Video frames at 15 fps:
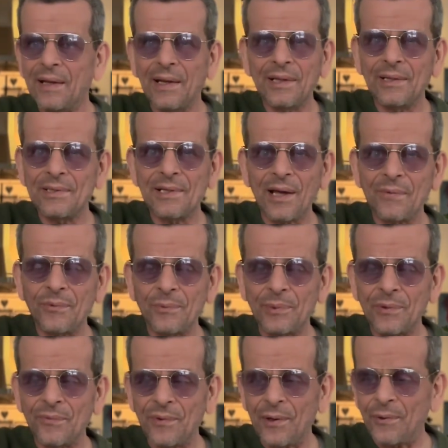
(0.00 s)
it doesn't have to
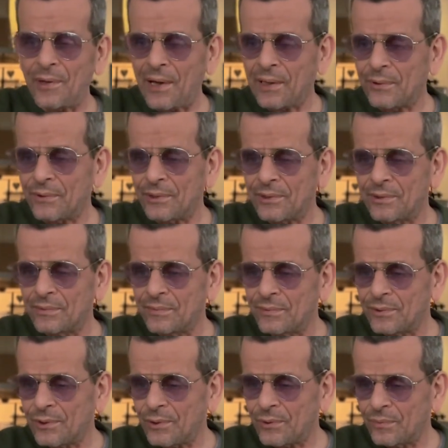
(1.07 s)
be very accurate.
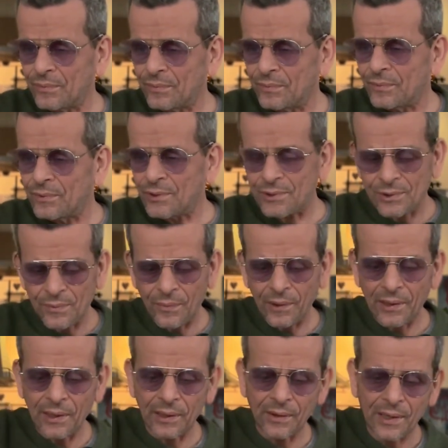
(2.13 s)
So just
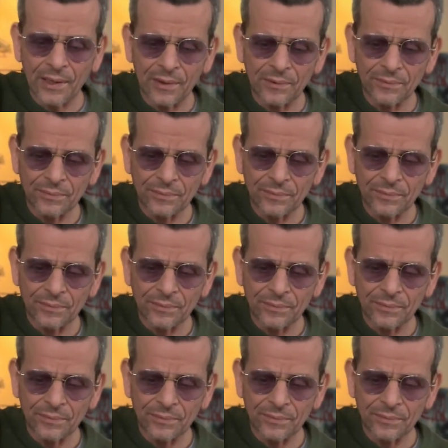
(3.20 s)
something like that.